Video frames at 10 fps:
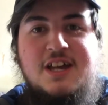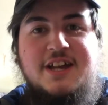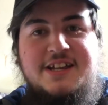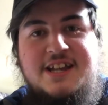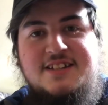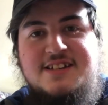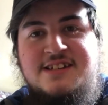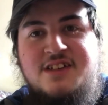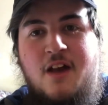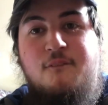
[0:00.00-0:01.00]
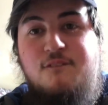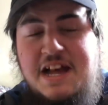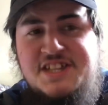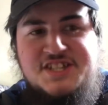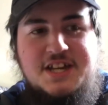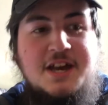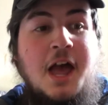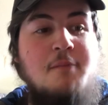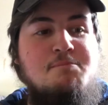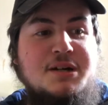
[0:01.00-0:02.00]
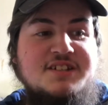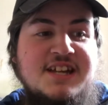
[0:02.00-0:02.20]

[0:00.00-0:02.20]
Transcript: and it is Fanta, but